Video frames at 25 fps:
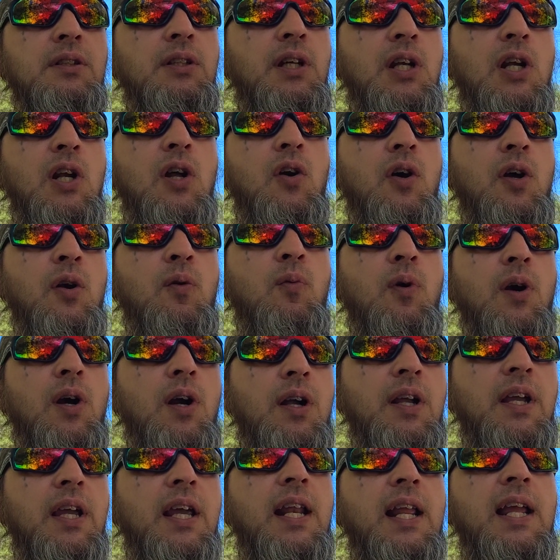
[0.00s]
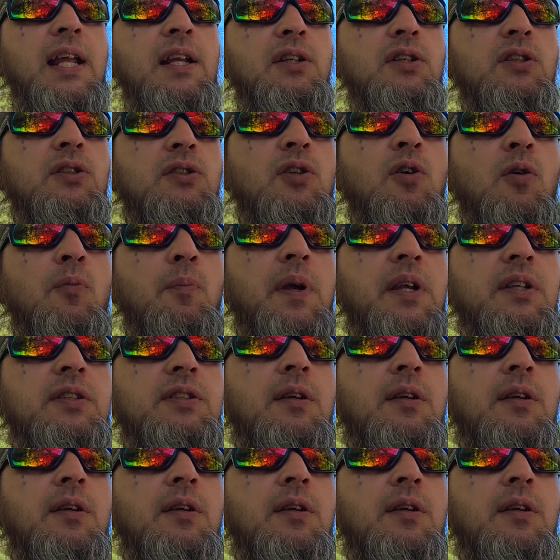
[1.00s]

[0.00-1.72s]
You know, it'll work. It ain't just going to be